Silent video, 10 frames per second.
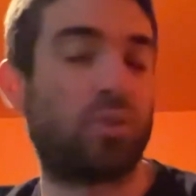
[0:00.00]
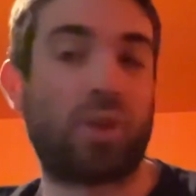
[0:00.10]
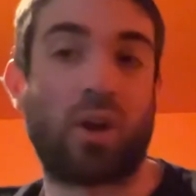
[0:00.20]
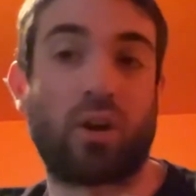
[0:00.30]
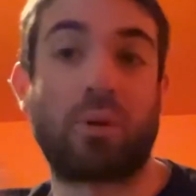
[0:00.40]
so
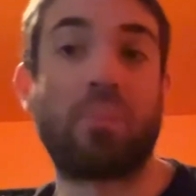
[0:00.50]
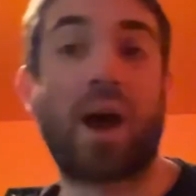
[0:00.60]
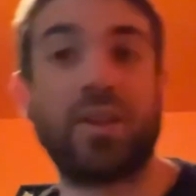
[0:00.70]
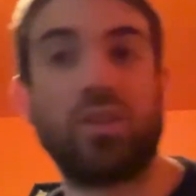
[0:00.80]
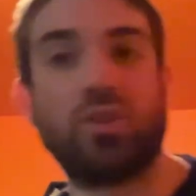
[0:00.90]
they are
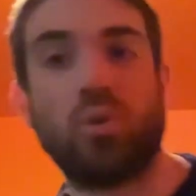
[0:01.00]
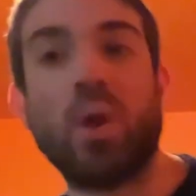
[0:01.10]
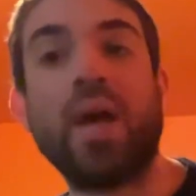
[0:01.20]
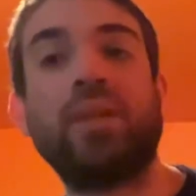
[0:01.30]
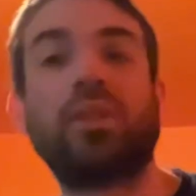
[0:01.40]
reminding you
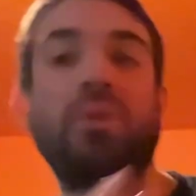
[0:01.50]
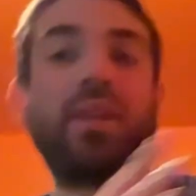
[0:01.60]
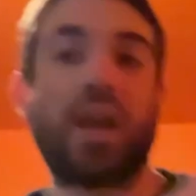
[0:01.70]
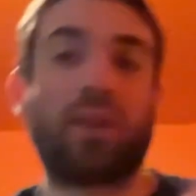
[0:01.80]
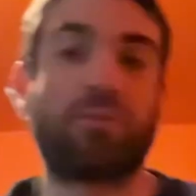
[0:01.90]
to be
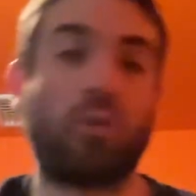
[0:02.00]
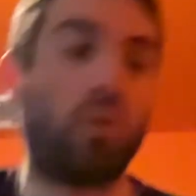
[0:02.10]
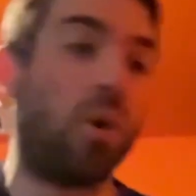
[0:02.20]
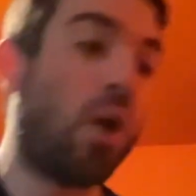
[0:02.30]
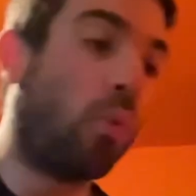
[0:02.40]

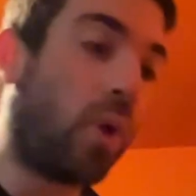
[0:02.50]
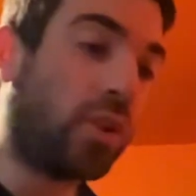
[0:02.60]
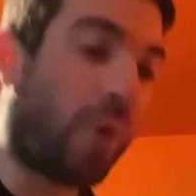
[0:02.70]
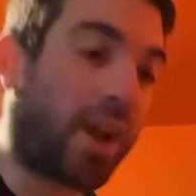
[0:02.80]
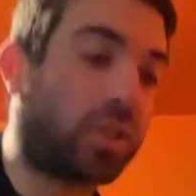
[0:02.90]
careful when
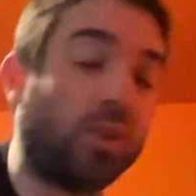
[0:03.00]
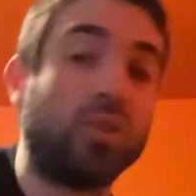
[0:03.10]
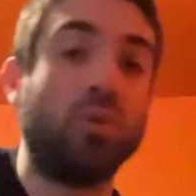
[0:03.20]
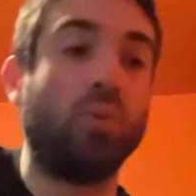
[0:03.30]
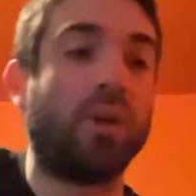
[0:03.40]
you actually
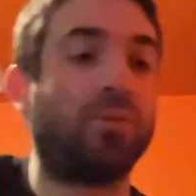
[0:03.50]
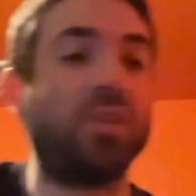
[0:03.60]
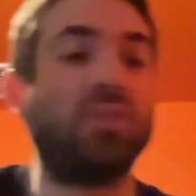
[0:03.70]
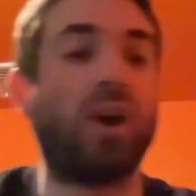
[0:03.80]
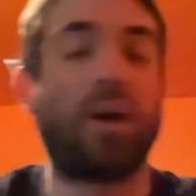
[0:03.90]
do lift
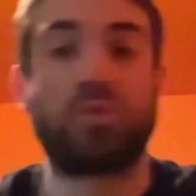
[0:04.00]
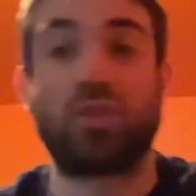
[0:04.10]
these up.